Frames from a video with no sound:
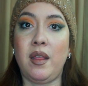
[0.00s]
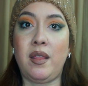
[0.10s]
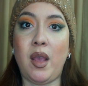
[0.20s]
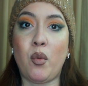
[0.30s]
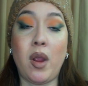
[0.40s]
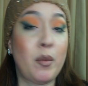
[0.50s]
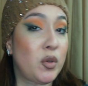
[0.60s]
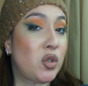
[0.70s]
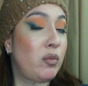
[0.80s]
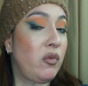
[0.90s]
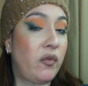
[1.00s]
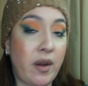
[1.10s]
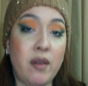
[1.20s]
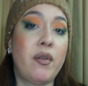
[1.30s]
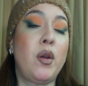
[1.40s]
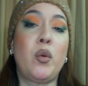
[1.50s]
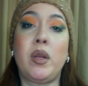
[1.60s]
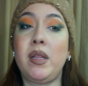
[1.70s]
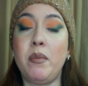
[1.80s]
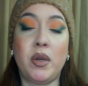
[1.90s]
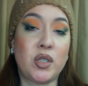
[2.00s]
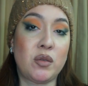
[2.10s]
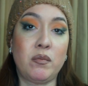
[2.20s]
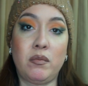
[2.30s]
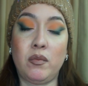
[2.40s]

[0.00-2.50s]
they were able to move very, very quickly, much